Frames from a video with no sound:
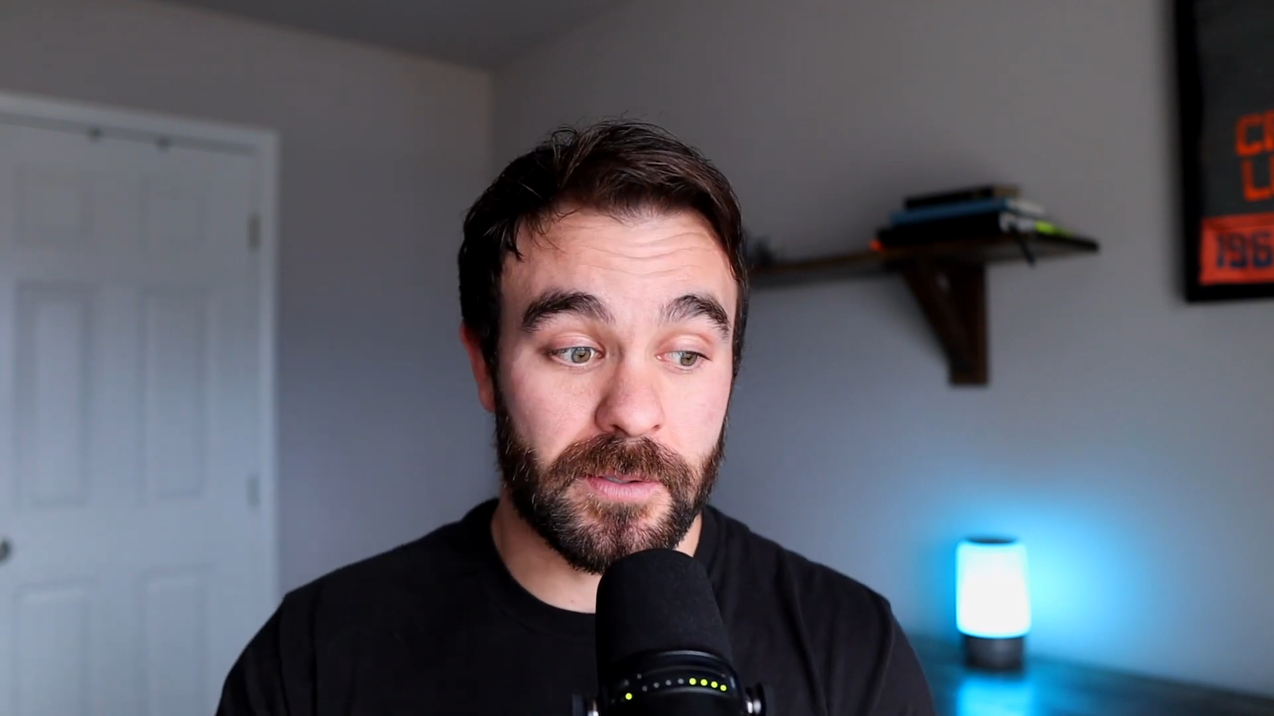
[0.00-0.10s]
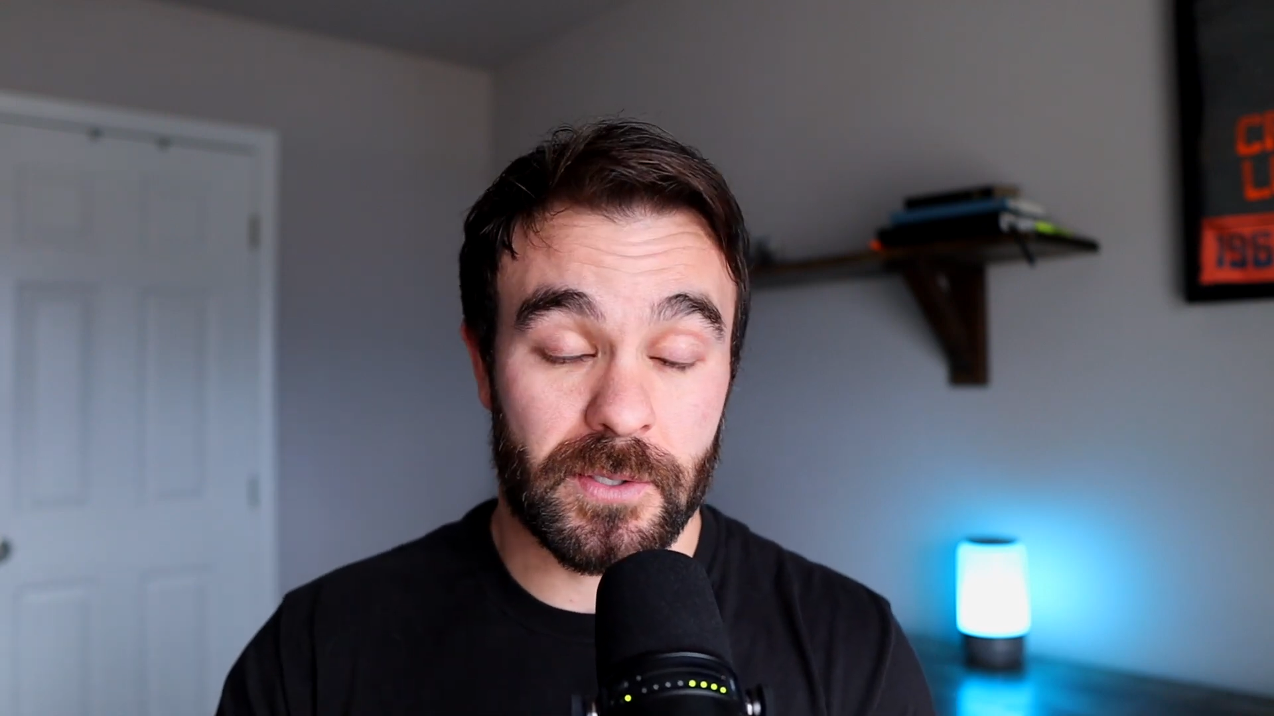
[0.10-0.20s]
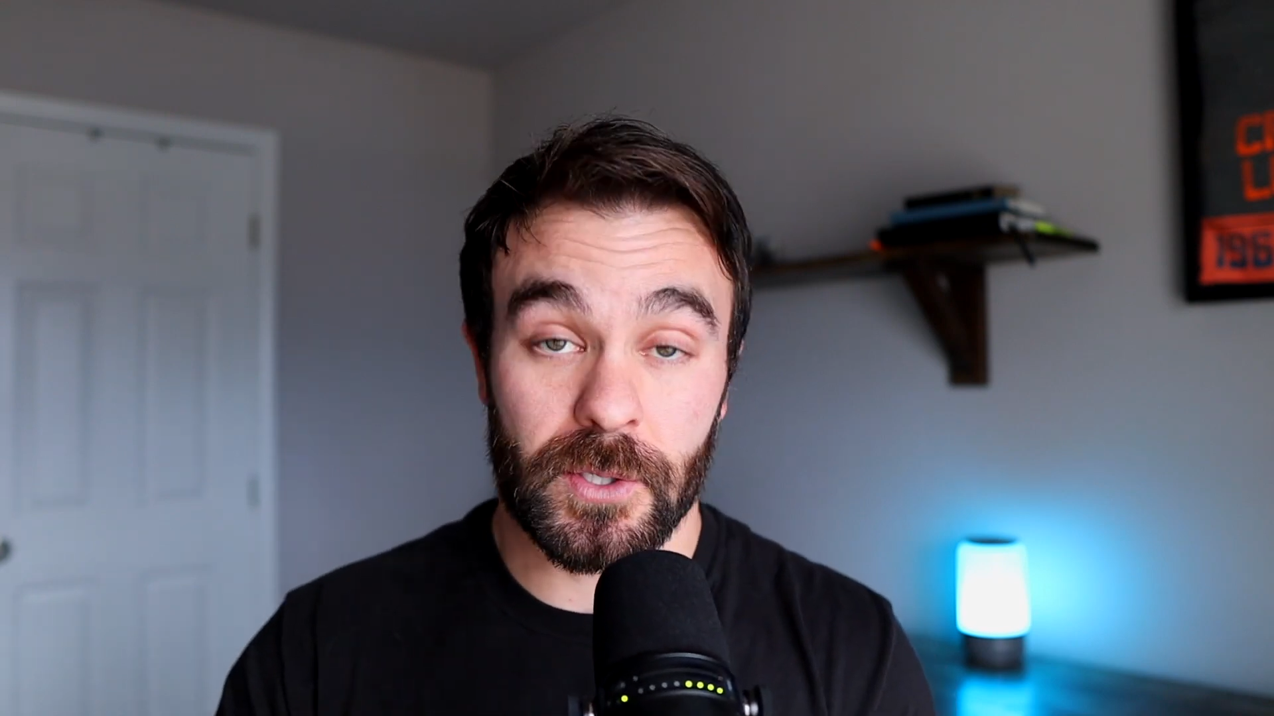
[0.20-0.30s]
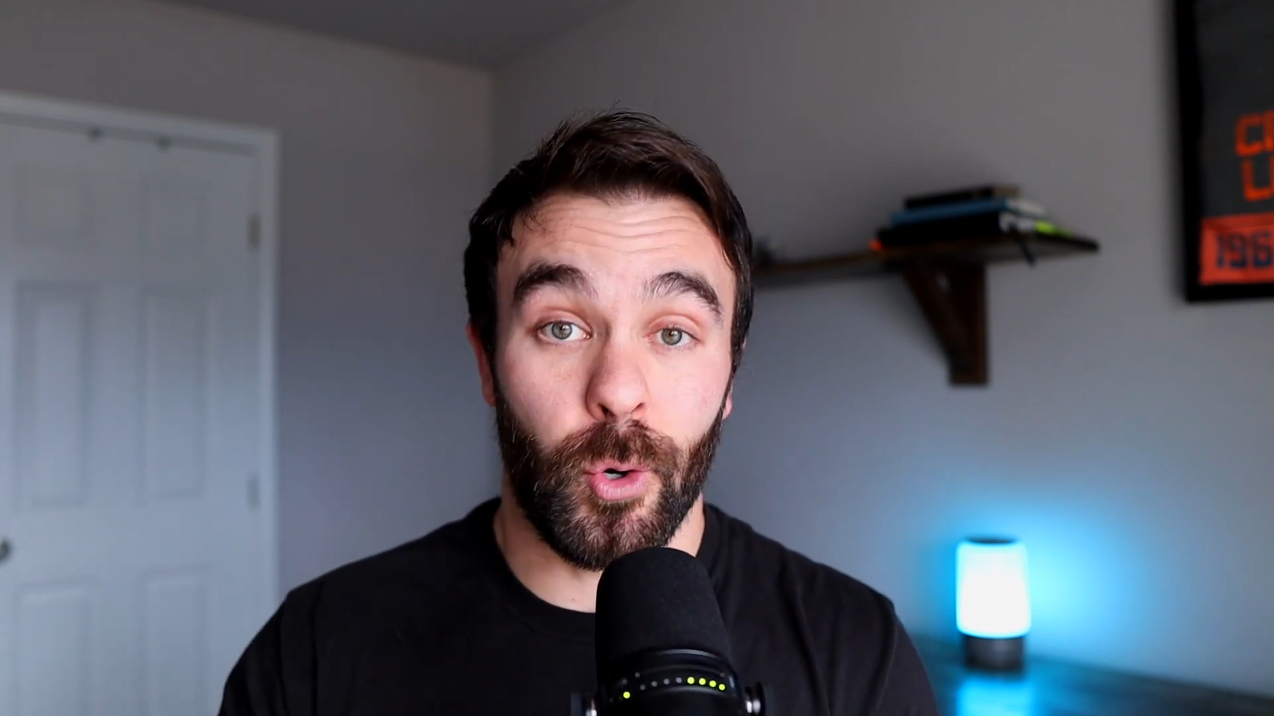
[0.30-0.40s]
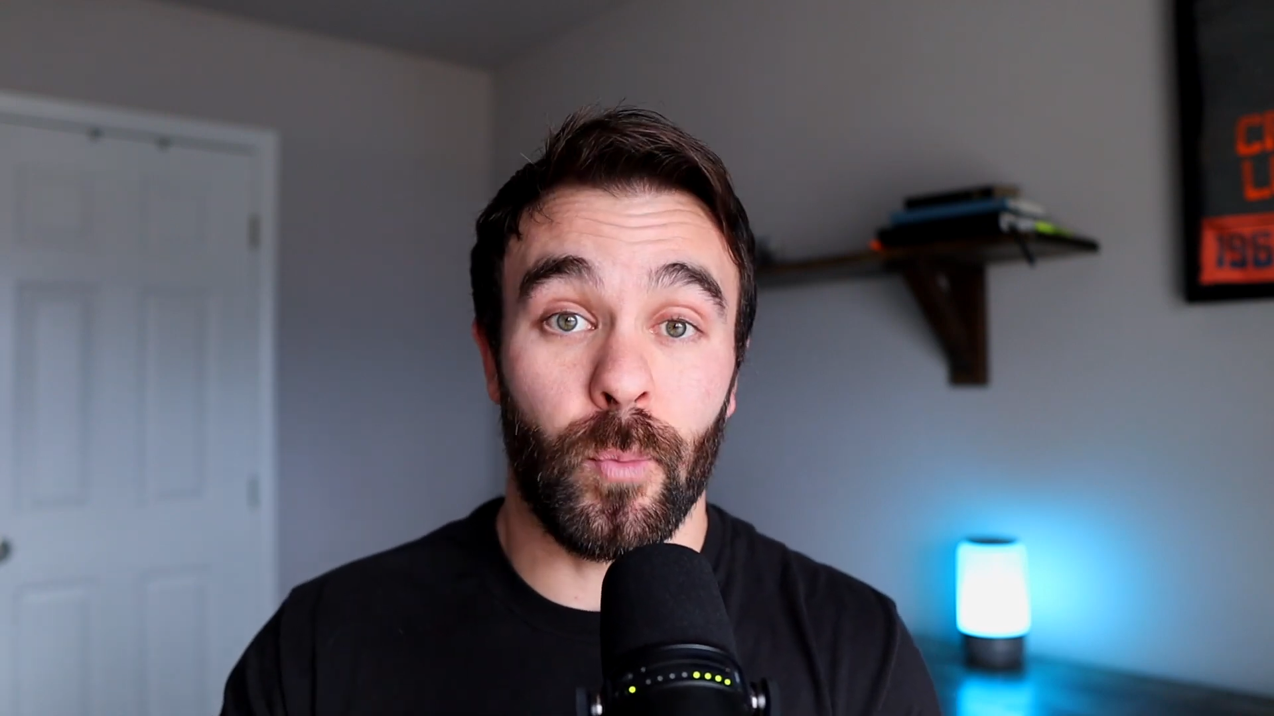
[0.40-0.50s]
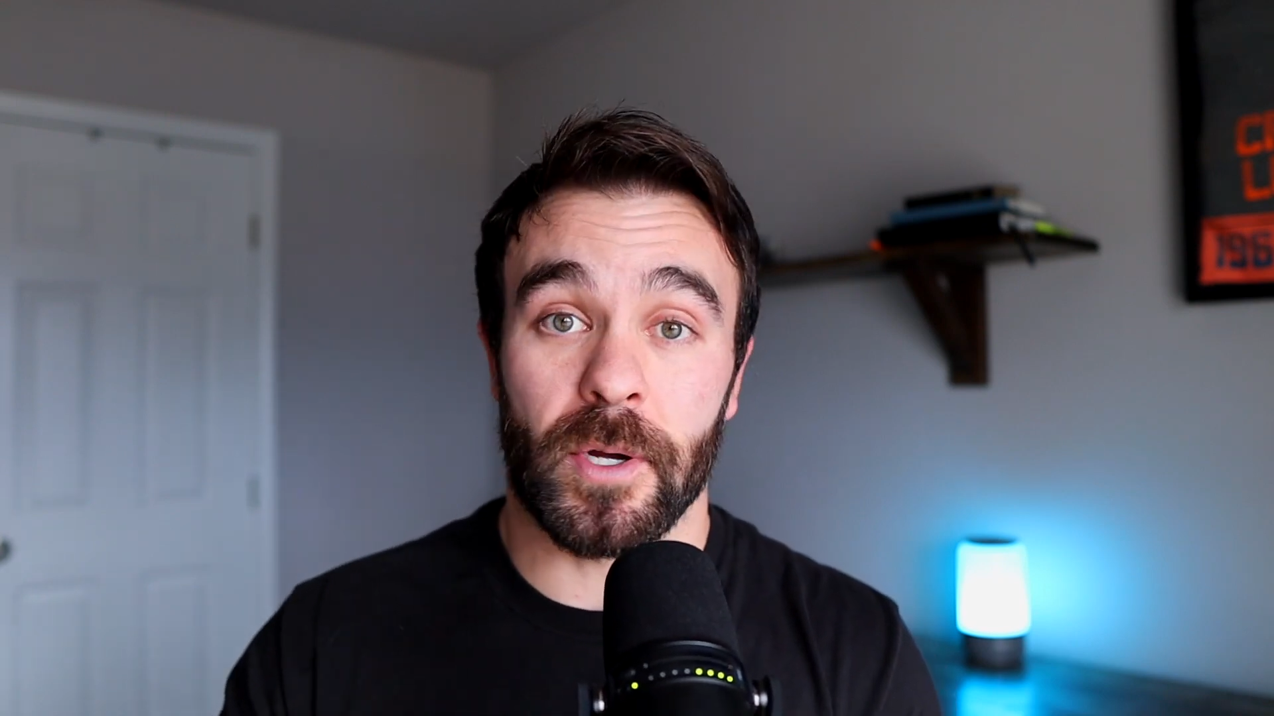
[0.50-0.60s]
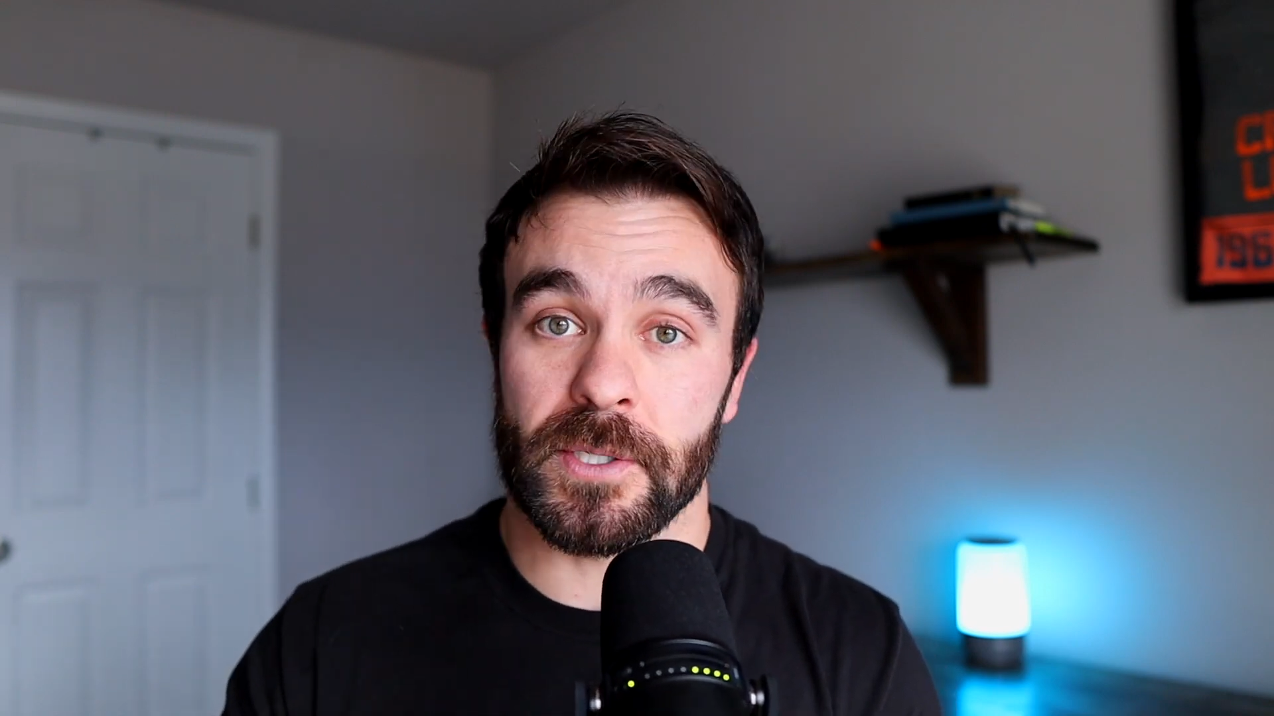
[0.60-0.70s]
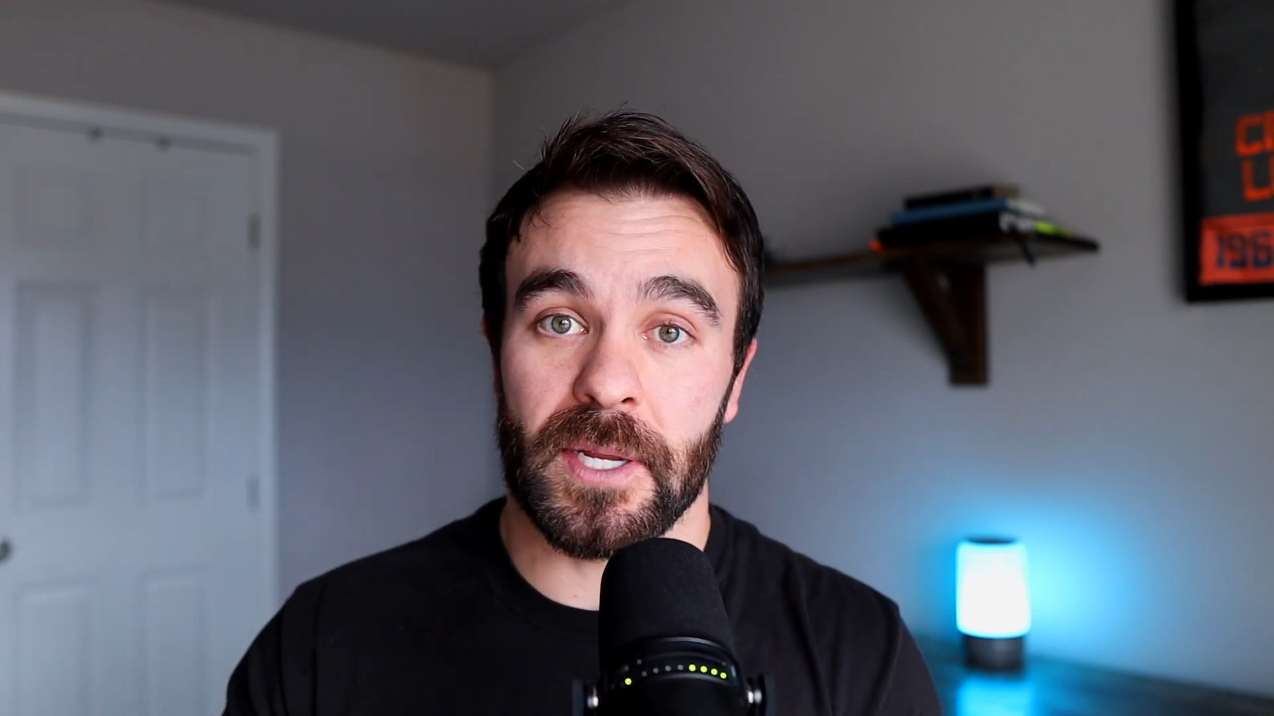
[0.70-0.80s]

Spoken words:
so much